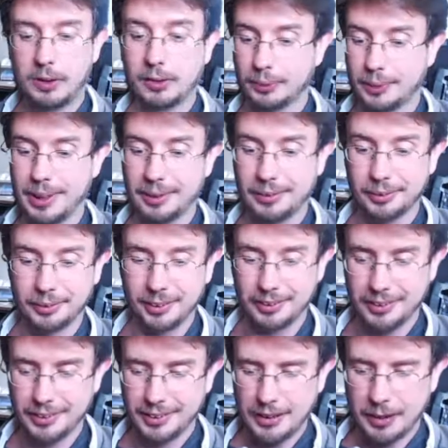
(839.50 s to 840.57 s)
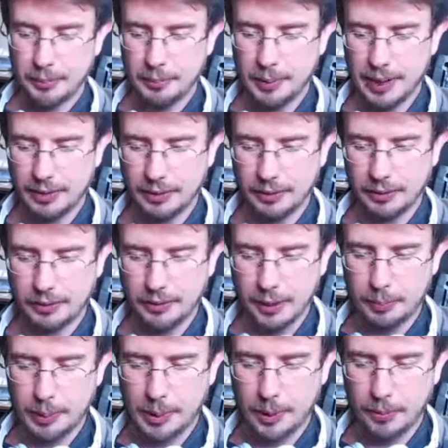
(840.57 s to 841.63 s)
Wow, okay. Bad luck on their
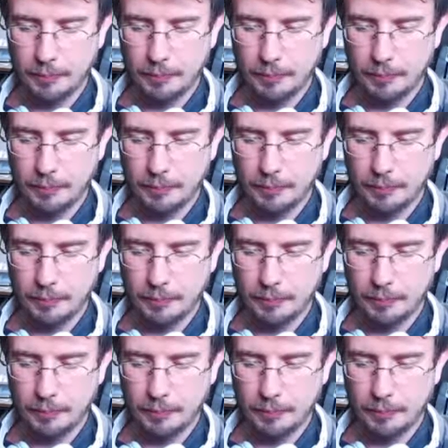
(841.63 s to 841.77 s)
part.